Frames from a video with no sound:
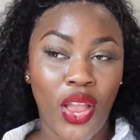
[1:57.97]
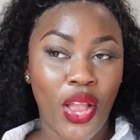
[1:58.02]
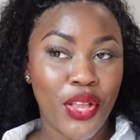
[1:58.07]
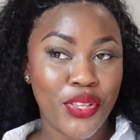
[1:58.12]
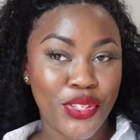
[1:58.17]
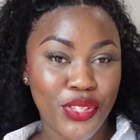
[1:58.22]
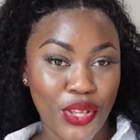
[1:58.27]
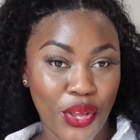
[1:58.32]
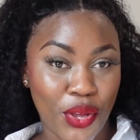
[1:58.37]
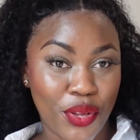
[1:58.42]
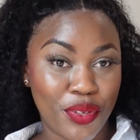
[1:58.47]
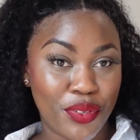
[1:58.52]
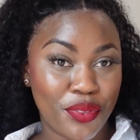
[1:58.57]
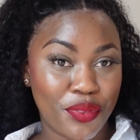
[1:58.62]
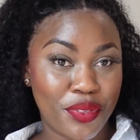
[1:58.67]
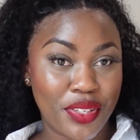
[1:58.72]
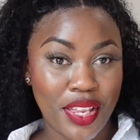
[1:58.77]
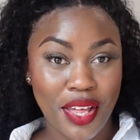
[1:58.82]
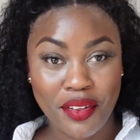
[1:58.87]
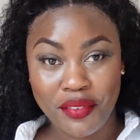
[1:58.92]
So
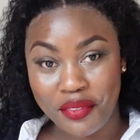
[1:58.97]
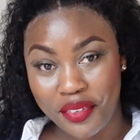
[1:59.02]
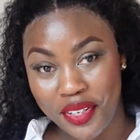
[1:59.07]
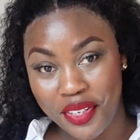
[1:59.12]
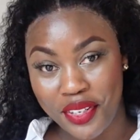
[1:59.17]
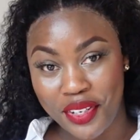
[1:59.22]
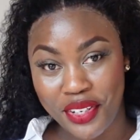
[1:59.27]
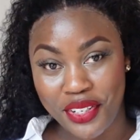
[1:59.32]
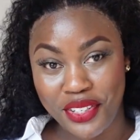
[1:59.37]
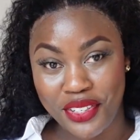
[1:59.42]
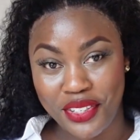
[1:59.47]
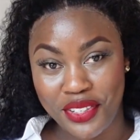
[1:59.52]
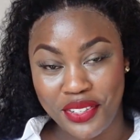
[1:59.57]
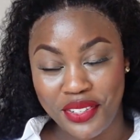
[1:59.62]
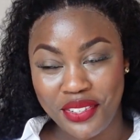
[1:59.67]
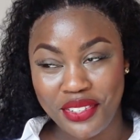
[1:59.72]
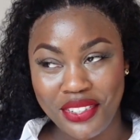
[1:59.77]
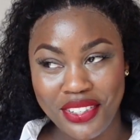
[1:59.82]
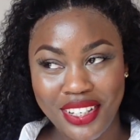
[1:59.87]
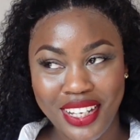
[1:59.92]
without further
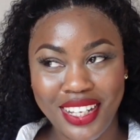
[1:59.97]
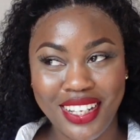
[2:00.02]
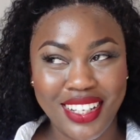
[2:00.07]
ado,